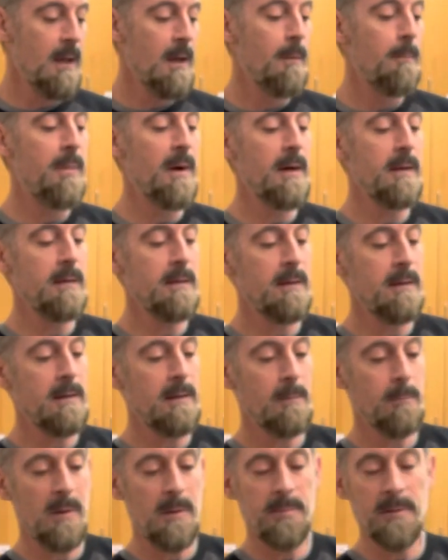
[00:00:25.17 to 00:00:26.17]
But
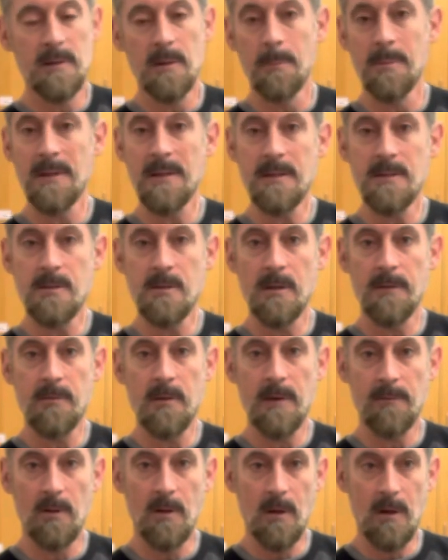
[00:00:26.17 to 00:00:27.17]
it might be a little bit easier if you
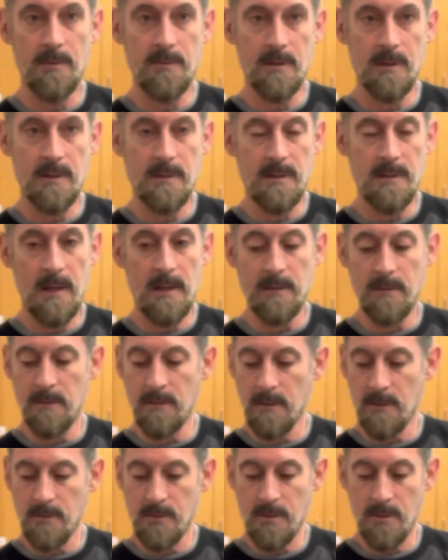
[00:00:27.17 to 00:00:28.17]
have a larger container, and
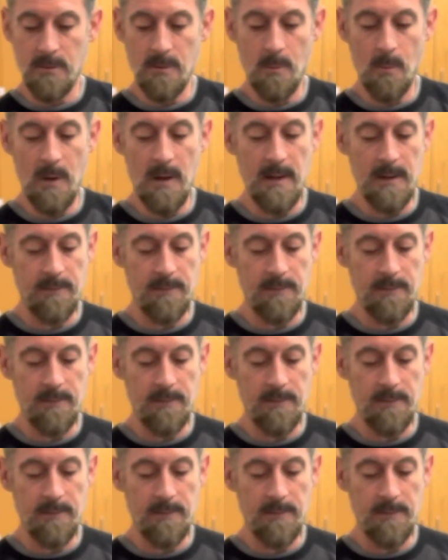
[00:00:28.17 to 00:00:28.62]
I'll show you why.